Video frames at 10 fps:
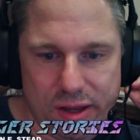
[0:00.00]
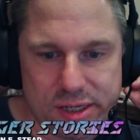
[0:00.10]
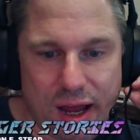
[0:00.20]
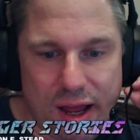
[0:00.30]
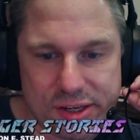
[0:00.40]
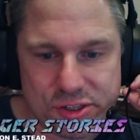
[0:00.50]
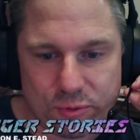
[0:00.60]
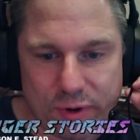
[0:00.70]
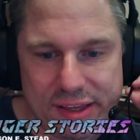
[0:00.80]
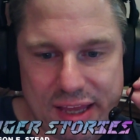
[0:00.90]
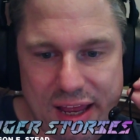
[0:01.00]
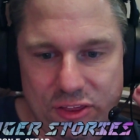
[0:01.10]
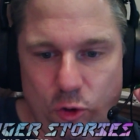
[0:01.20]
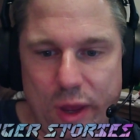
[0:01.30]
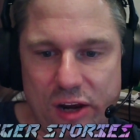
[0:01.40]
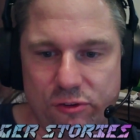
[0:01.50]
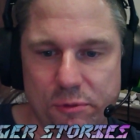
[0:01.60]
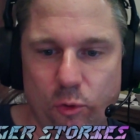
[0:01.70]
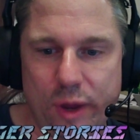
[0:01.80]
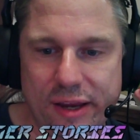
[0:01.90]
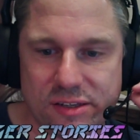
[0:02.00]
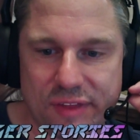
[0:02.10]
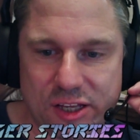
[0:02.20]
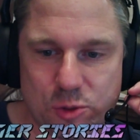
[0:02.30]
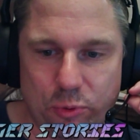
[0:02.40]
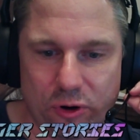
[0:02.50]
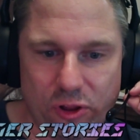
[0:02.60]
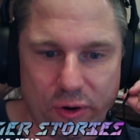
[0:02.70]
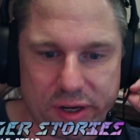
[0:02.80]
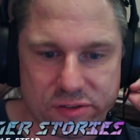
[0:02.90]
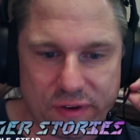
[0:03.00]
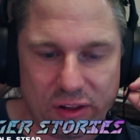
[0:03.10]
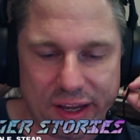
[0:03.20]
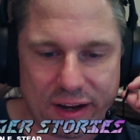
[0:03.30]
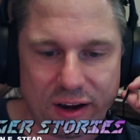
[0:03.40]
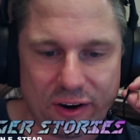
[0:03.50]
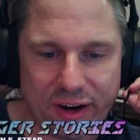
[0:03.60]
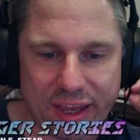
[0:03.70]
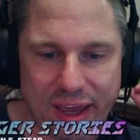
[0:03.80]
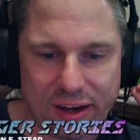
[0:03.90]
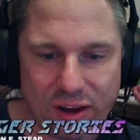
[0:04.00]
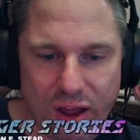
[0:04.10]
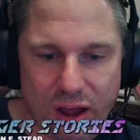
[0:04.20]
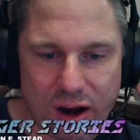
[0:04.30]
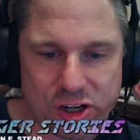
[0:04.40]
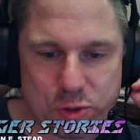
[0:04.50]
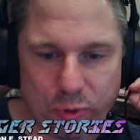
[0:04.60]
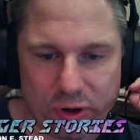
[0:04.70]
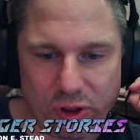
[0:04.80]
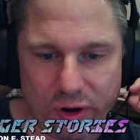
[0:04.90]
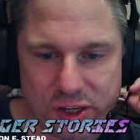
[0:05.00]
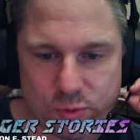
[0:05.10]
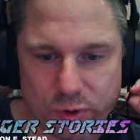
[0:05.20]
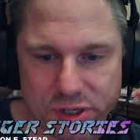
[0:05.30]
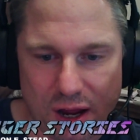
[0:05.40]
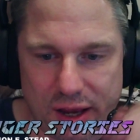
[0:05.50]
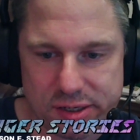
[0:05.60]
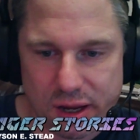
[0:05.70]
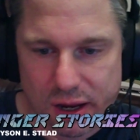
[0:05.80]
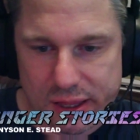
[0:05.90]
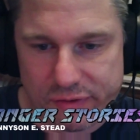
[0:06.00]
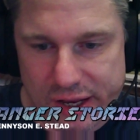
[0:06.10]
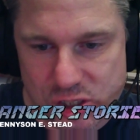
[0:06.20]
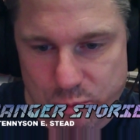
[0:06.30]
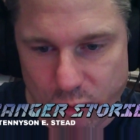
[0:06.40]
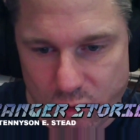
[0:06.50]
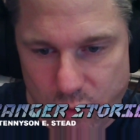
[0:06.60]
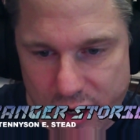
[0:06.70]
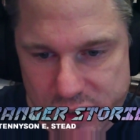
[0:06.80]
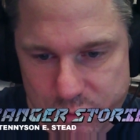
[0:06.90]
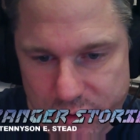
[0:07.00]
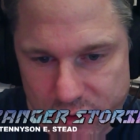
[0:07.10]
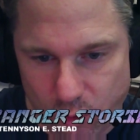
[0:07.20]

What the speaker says: To us, right then, the wind from the wings of that spore locust felt like a hurricane. Our spore locusts were tossed of that spore wasp.